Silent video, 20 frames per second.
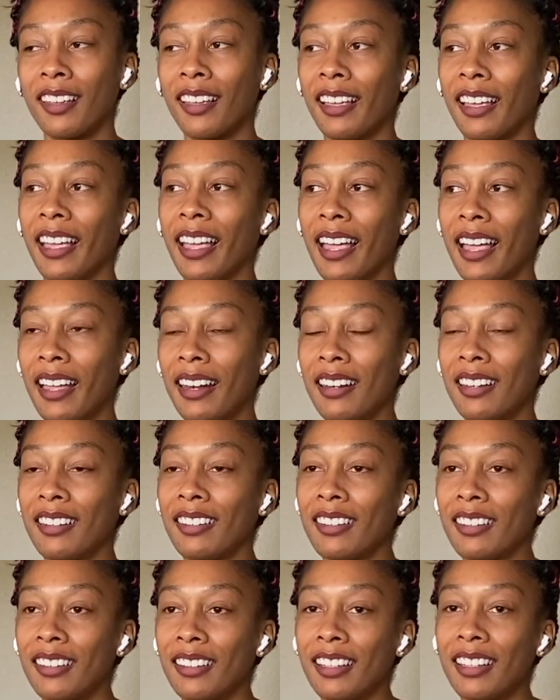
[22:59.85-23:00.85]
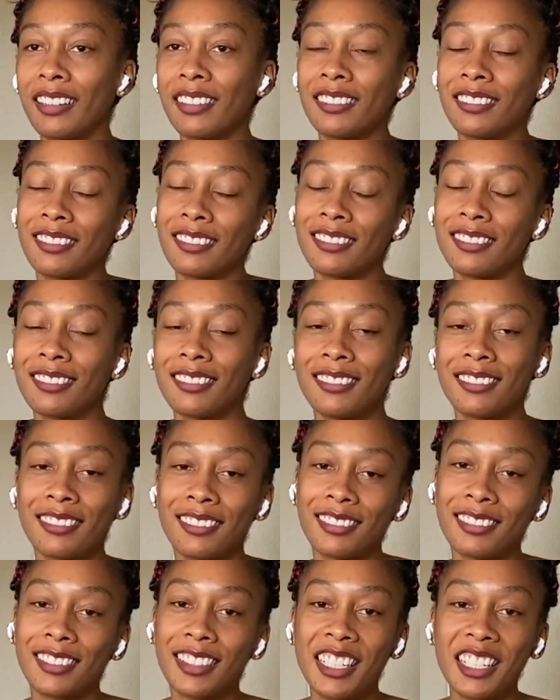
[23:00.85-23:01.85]
And
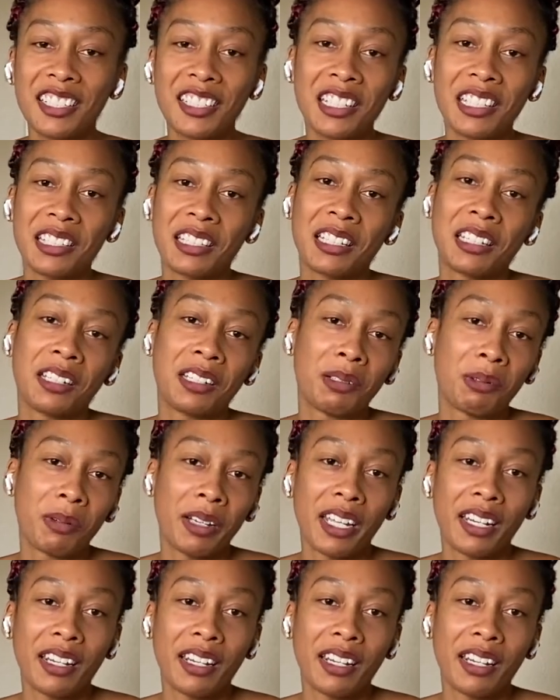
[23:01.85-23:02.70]
it's just a good way to